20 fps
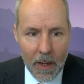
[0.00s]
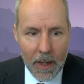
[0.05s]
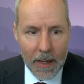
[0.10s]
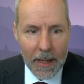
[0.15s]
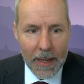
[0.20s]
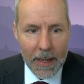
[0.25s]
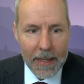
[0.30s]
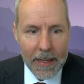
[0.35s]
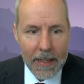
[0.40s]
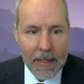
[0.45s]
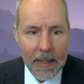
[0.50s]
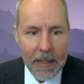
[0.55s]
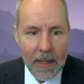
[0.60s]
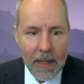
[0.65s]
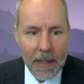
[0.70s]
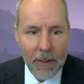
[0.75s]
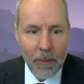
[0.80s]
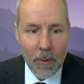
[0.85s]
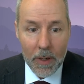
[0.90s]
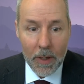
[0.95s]
I
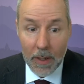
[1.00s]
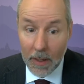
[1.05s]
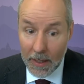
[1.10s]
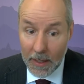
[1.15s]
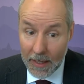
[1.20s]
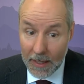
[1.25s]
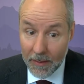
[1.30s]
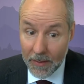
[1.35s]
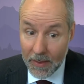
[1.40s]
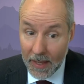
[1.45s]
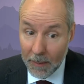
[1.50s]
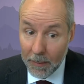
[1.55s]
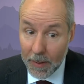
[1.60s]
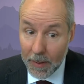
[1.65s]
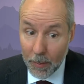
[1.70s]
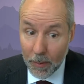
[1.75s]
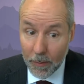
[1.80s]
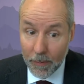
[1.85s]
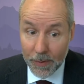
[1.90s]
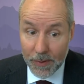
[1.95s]
want to again thank
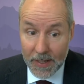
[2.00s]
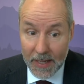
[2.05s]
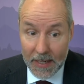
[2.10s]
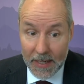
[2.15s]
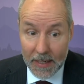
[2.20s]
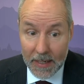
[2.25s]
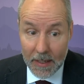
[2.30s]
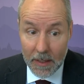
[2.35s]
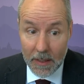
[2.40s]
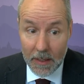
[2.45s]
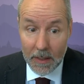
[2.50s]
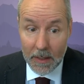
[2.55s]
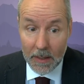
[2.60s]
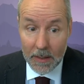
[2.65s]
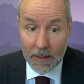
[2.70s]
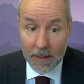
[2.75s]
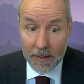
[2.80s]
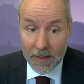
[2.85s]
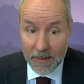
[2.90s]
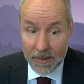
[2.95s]
people for taking
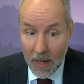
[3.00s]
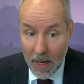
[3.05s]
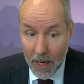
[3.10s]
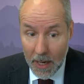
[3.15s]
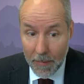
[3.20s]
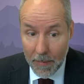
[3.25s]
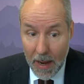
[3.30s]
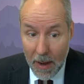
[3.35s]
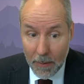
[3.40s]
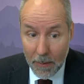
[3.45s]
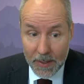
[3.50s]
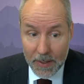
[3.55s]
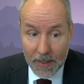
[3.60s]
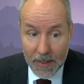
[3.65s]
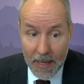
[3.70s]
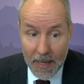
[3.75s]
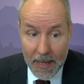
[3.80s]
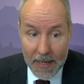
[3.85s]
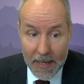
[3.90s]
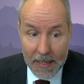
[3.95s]
the time out
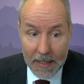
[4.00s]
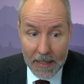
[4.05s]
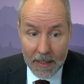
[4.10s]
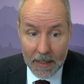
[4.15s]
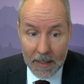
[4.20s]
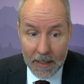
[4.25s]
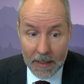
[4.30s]
today.